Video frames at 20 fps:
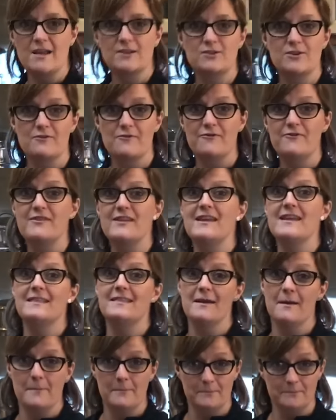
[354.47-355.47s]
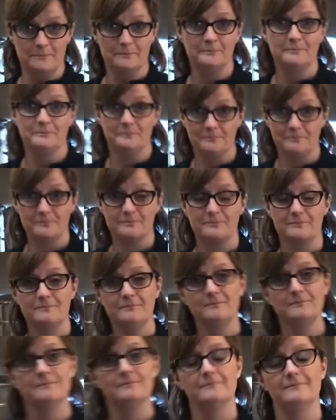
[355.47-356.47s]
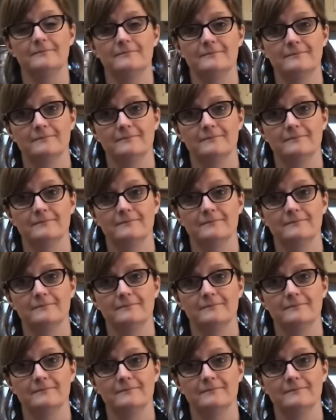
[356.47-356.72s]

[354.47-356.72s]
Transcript: I should feed them. Don't make supper for me,